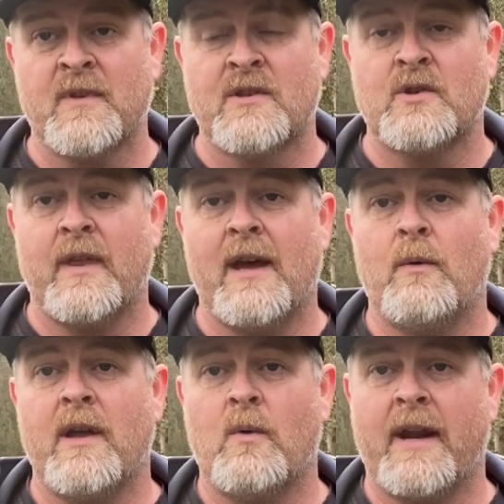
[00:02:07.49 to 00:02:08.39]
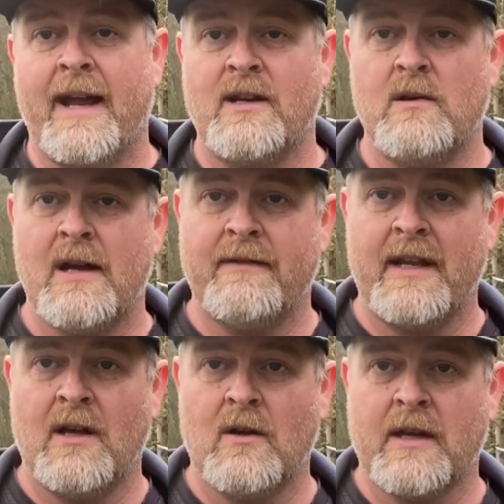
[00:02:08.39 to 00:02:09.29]
so that way when I do have an
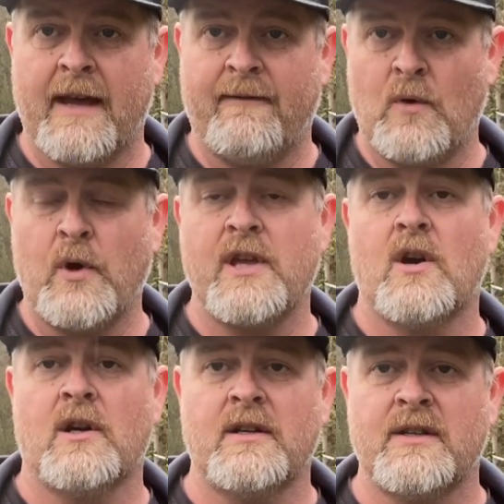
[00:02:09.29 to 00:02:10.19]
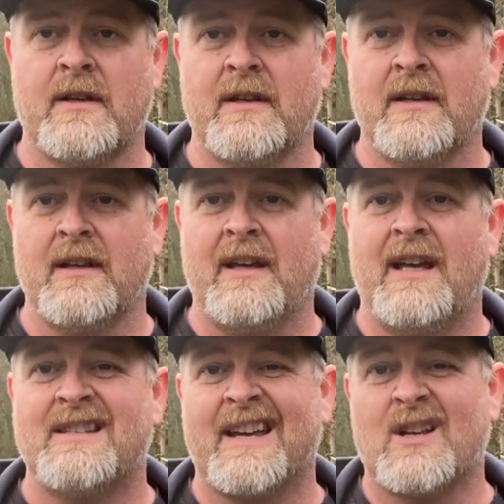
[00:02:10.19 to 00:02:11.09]
elk at 40 yards,
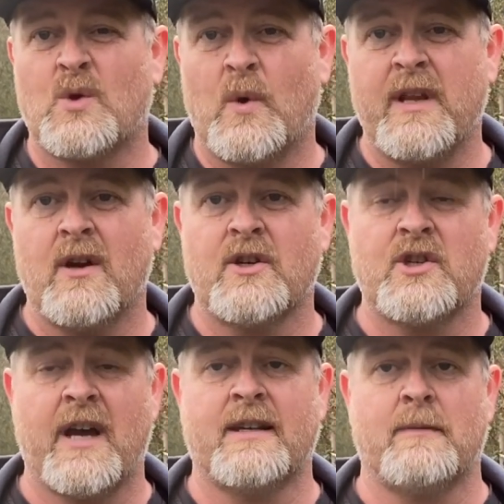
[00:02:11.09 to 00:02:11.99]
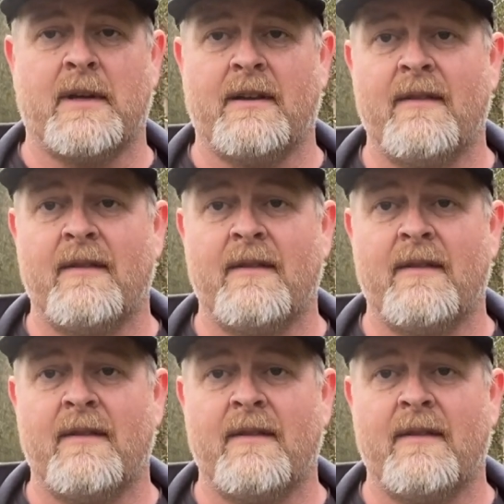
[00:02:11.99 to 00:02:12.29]
it's like a 20-yard shot to me.